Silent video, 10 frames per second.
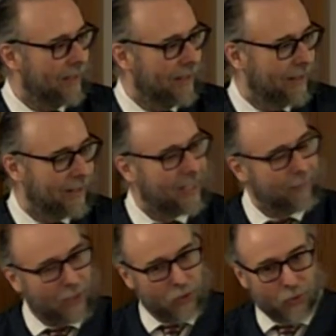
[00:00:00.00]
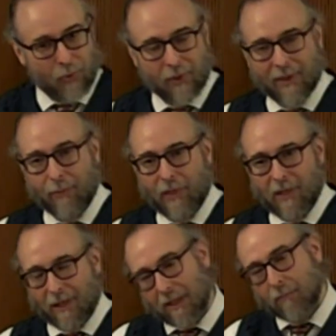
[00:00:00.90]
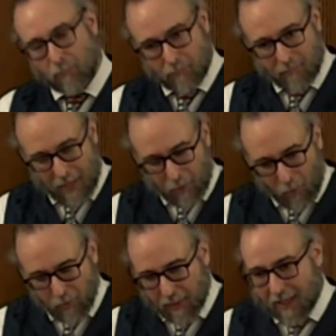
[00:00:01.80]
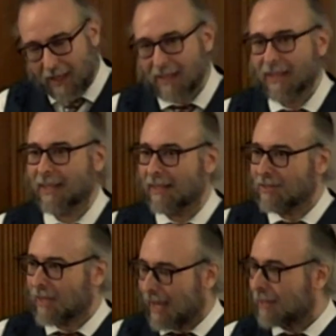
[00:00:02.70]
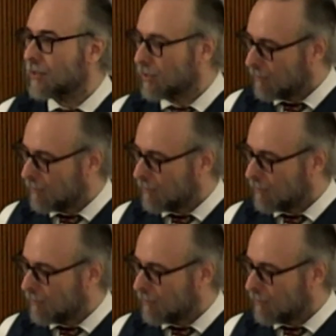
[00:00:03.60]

Let us make sure that we are not only cognizant and